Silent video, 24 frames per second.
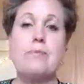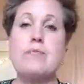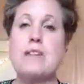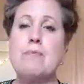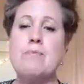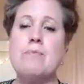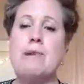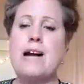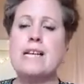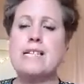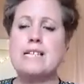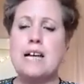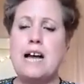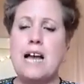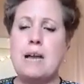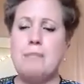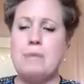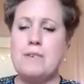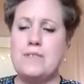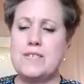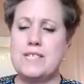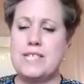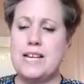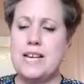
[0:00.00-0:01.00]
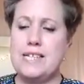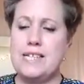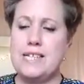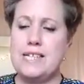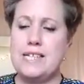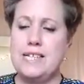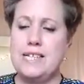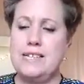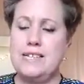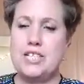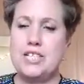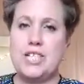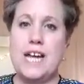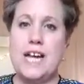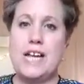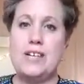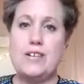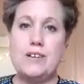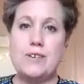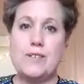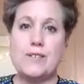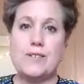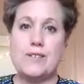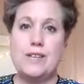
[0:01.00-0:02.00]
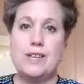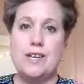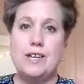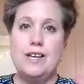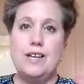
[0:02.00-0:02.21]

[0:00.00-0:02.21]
My time of standing in the shadows